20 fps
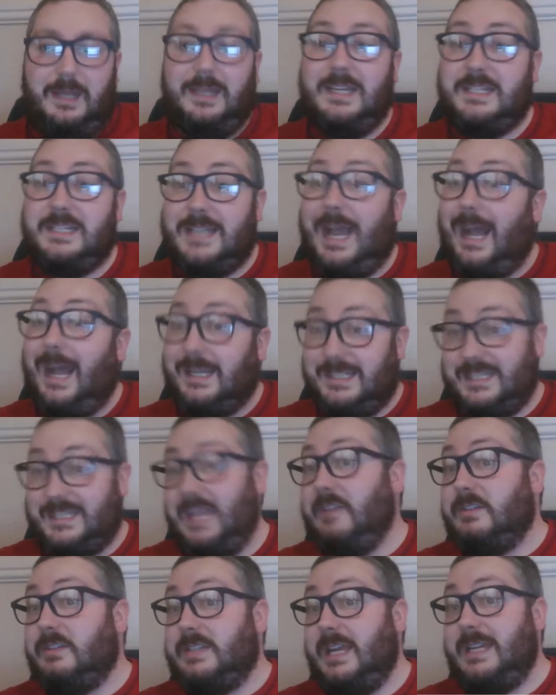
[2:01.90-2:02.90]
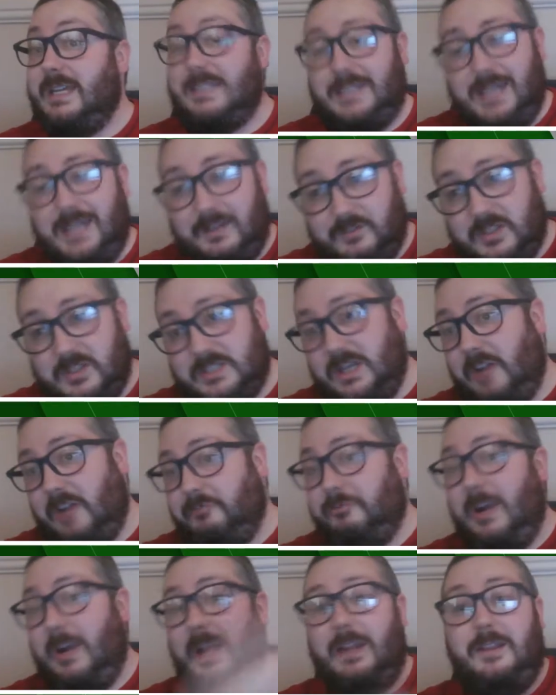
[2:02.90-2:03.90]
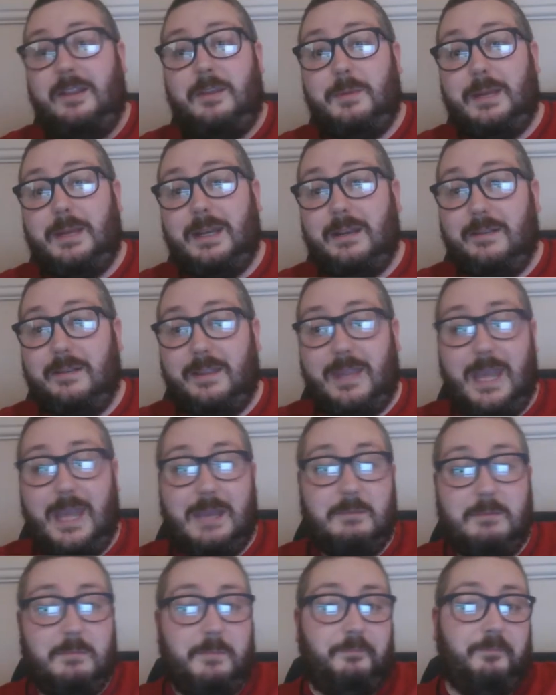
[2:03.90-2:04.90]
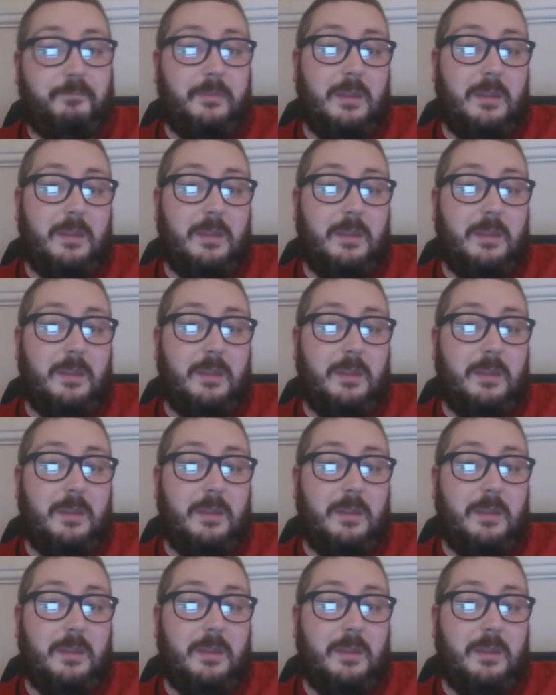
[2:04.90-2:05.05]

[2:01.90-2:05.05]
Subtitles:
least I had save states. I didn't have to start right at the beginning of the game.